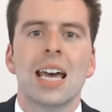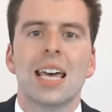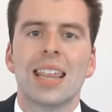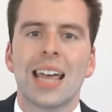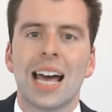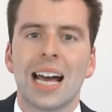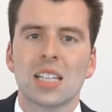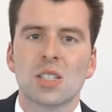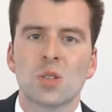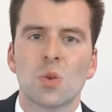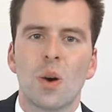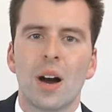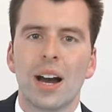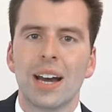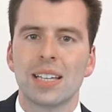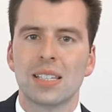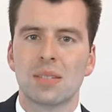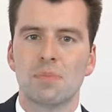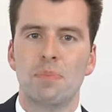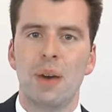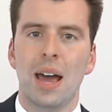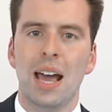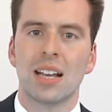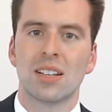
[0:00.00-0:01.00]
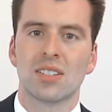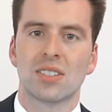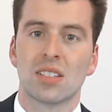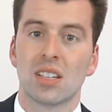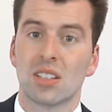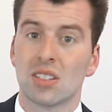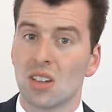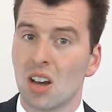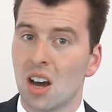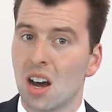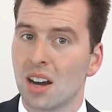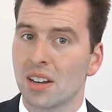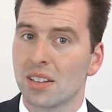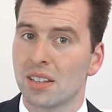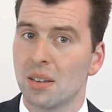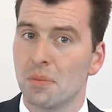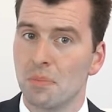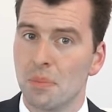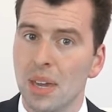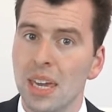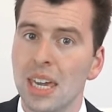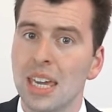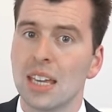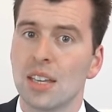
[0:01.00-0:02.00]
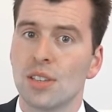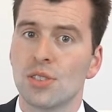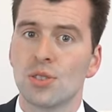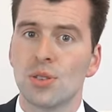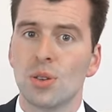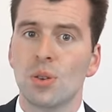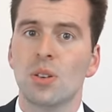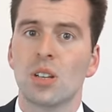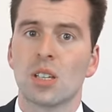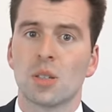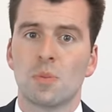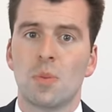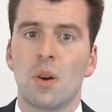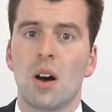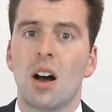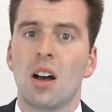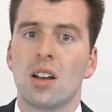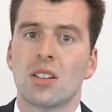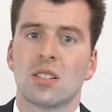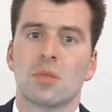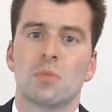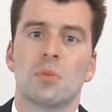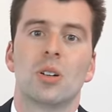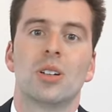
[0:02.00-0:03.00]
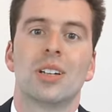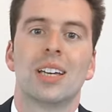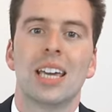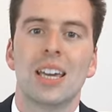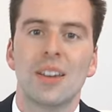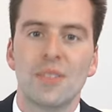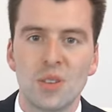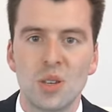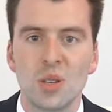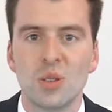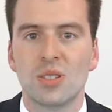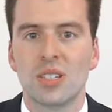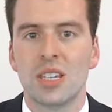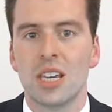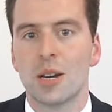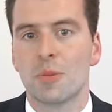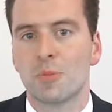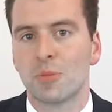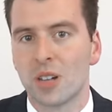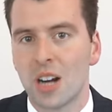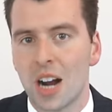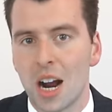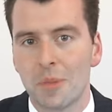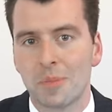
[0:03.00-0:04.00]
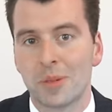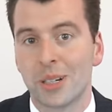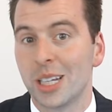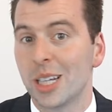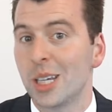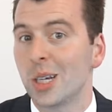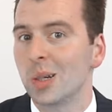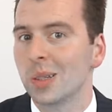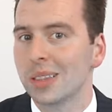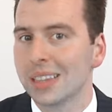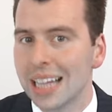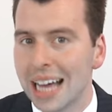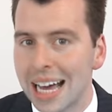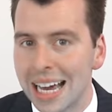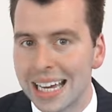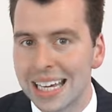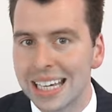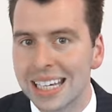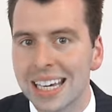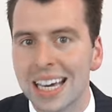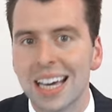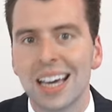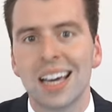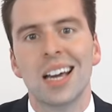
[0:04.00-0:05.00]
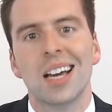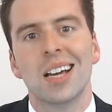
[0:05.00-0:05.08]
That's why it's best to talk to me as soon as possible if you see a property you like,